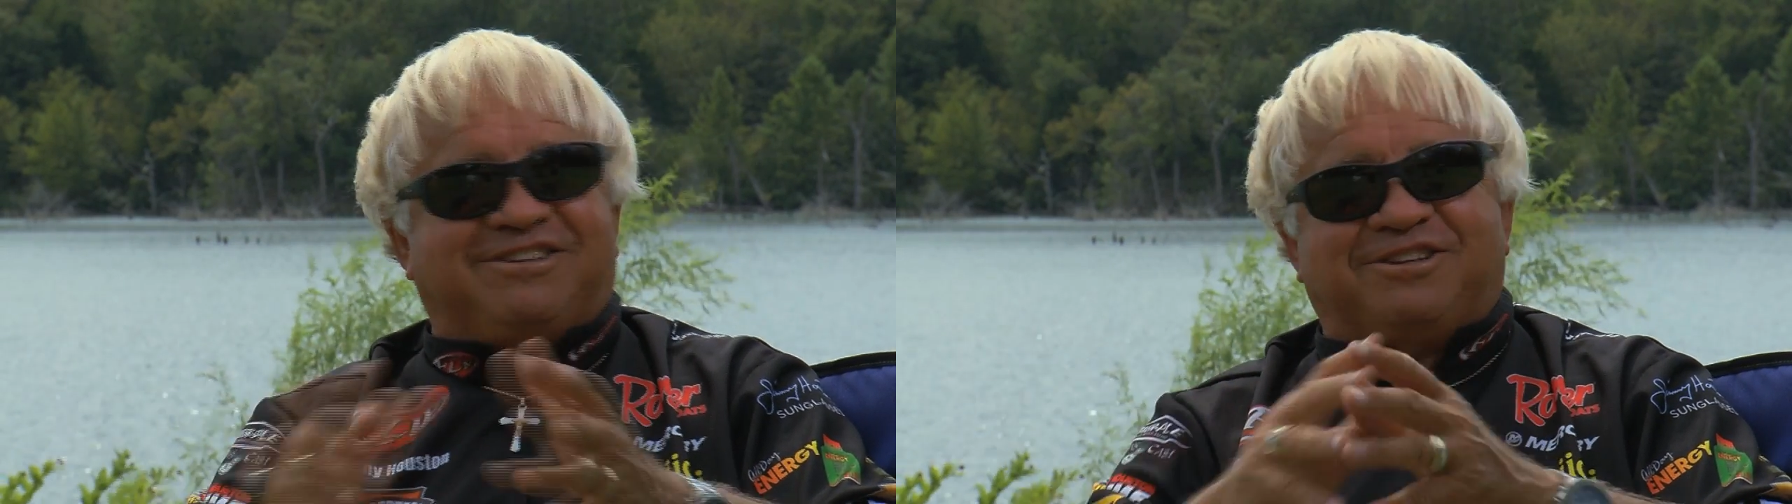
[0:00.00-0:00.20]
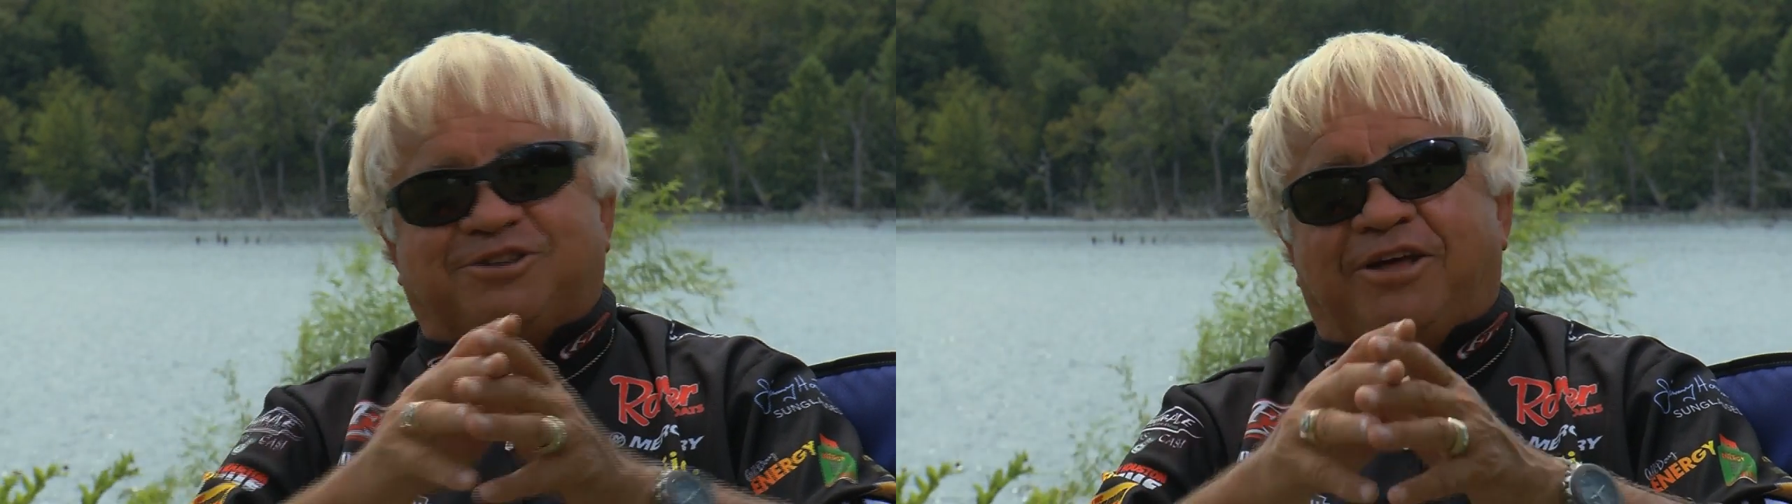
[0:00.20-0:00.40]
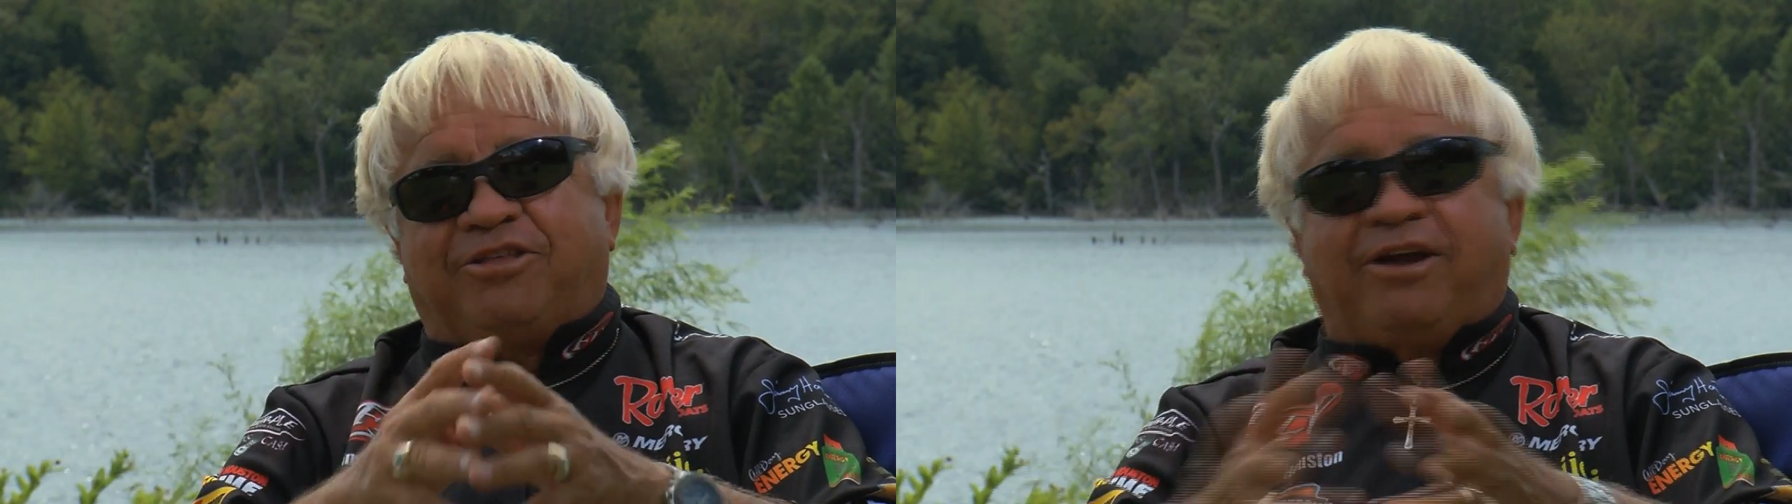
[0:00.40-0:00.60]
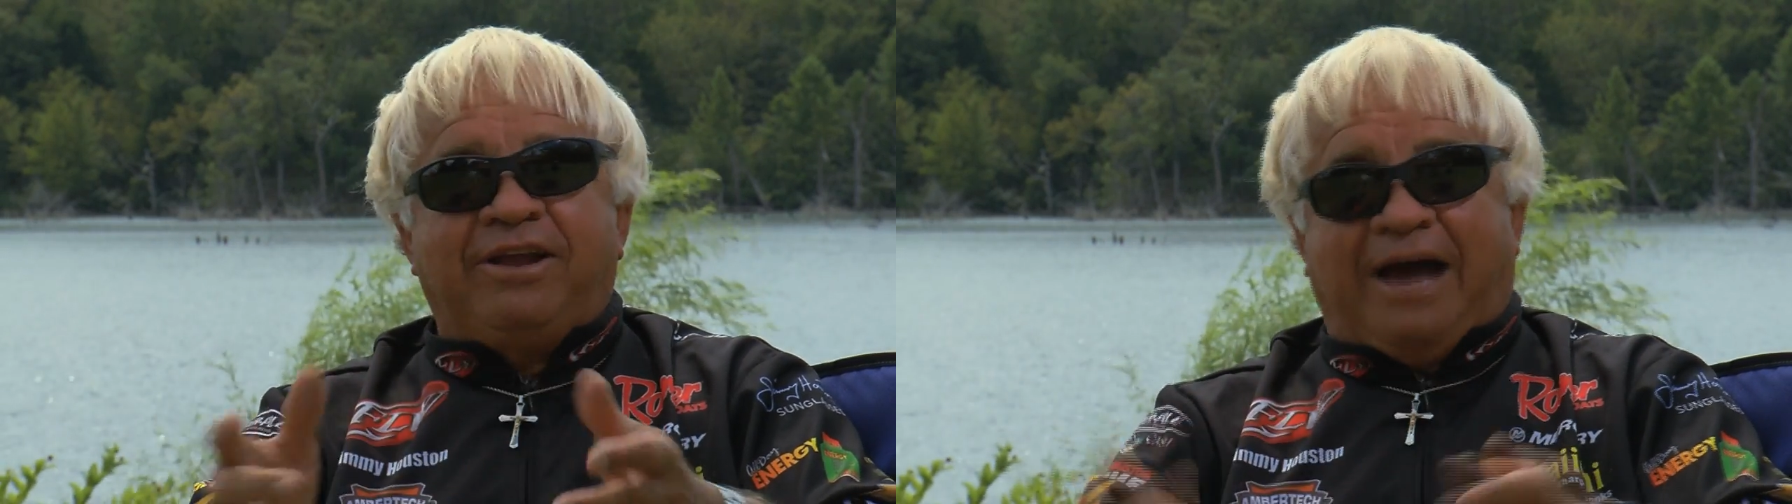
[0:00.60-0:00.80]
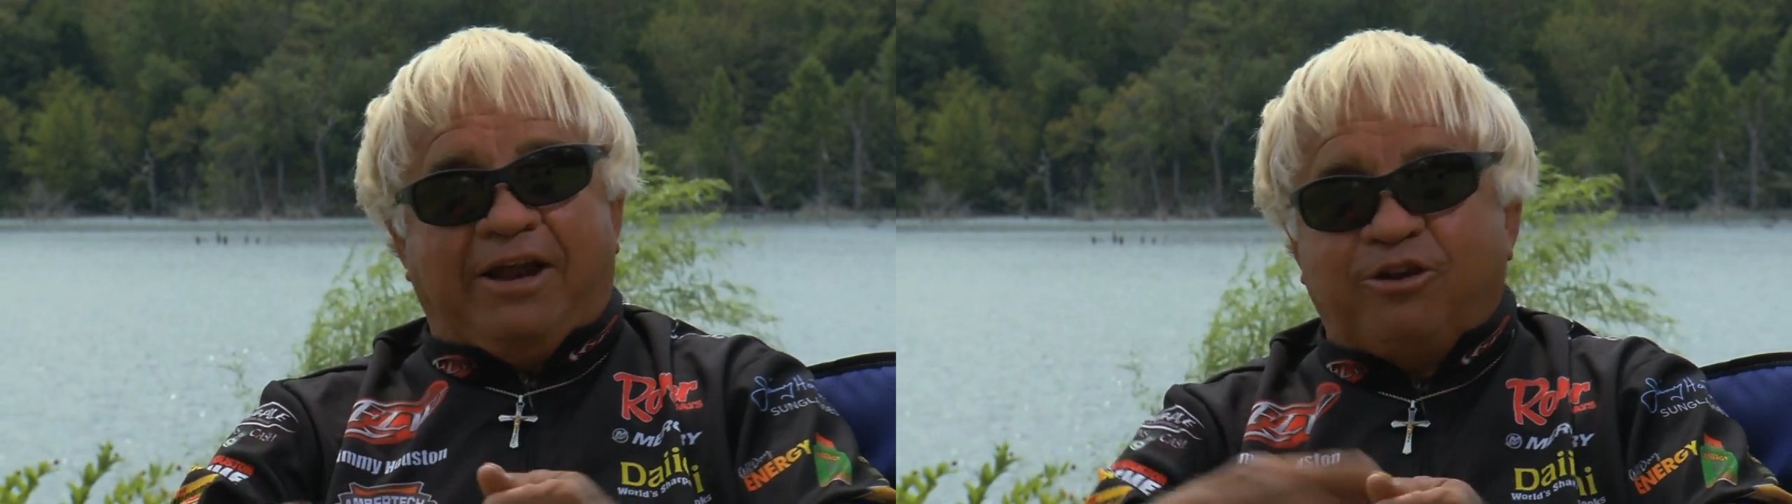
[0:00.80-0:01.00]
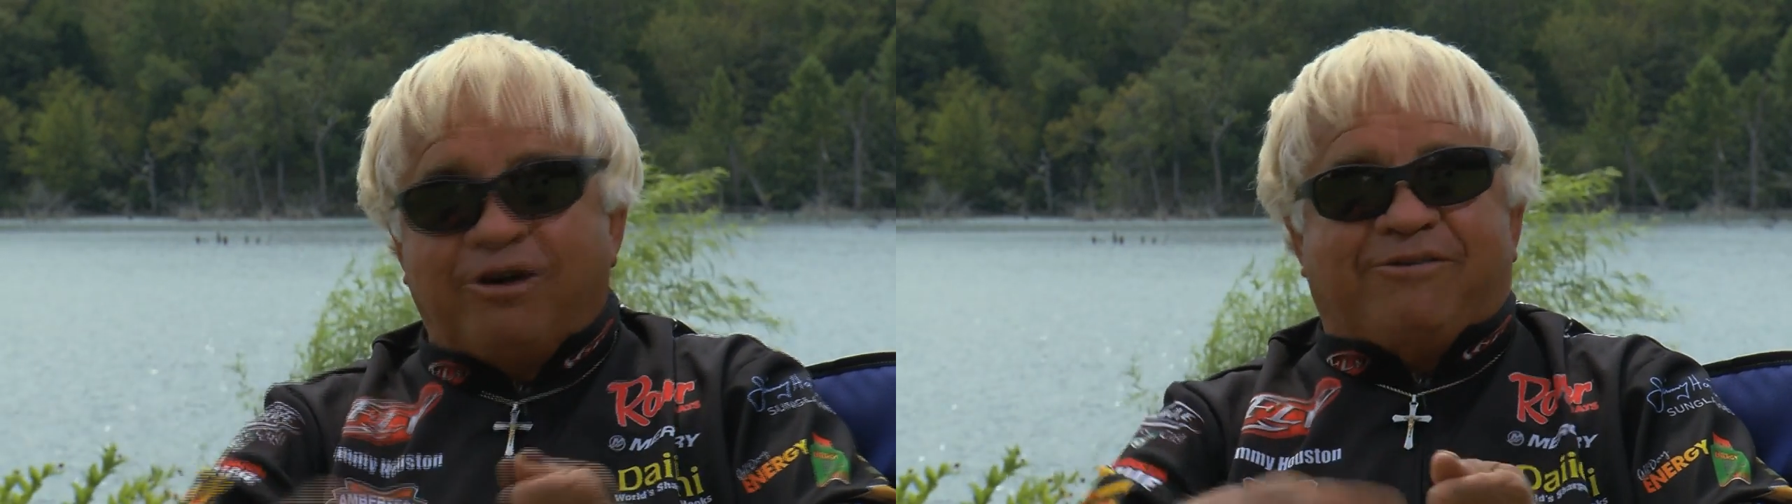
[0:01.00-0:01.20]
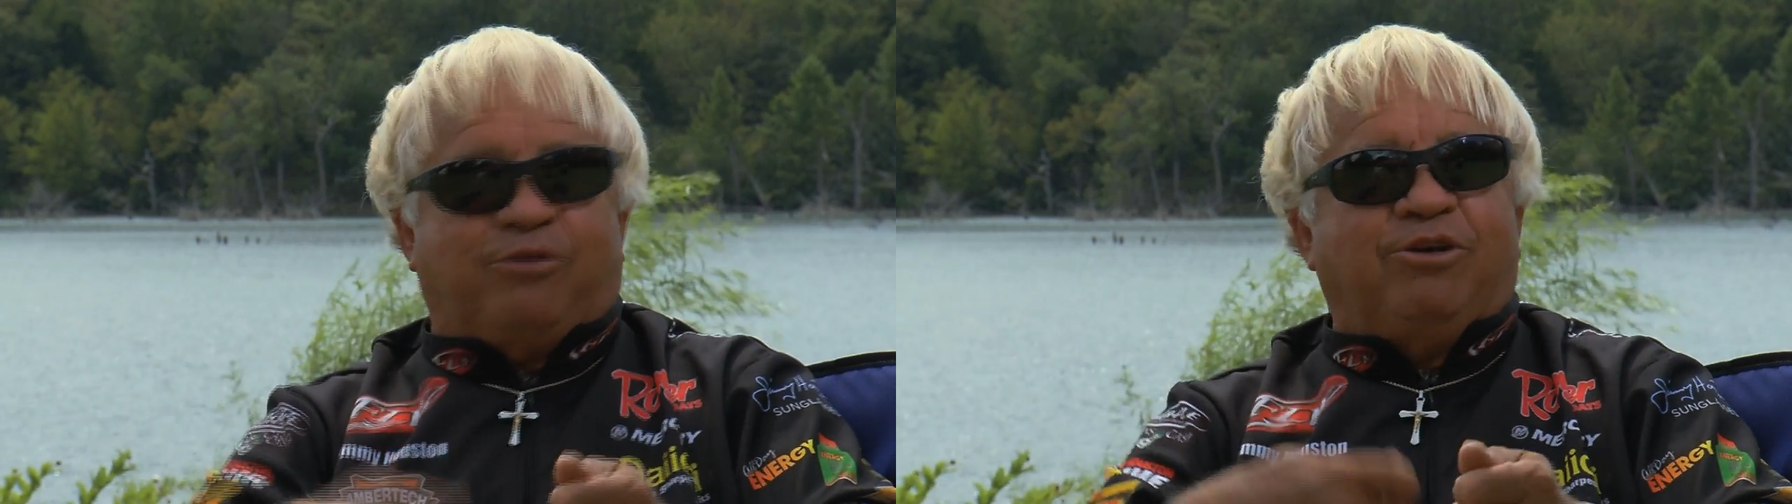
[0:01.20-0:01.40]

So I thought, I do have a